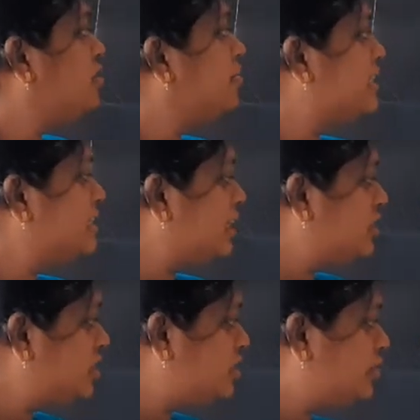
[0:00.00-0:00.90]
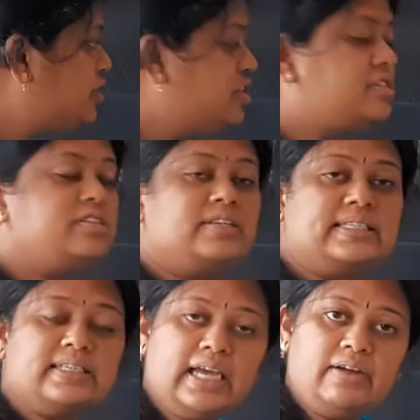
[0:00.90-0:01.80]
the messages which is
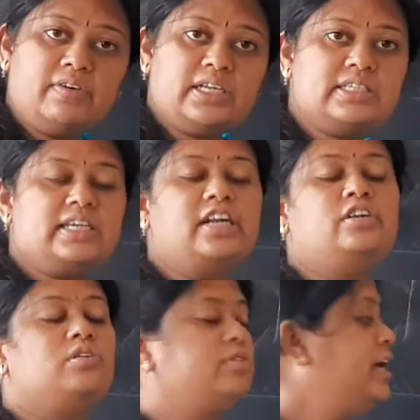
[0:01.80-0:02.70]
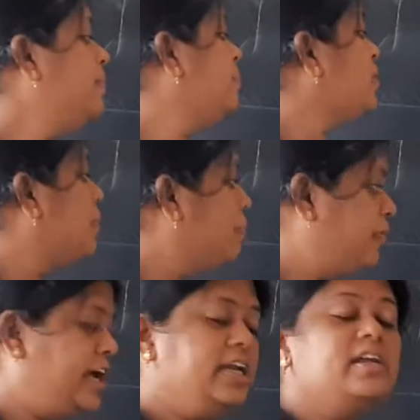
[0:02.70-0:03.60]
received is sent to the
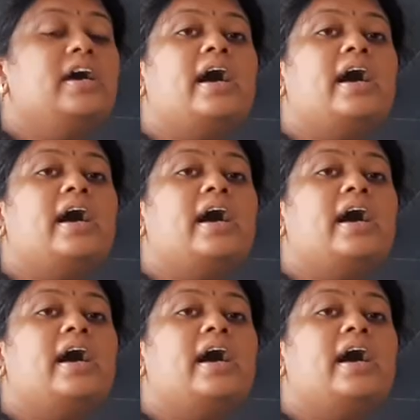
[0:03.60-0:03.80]
brain,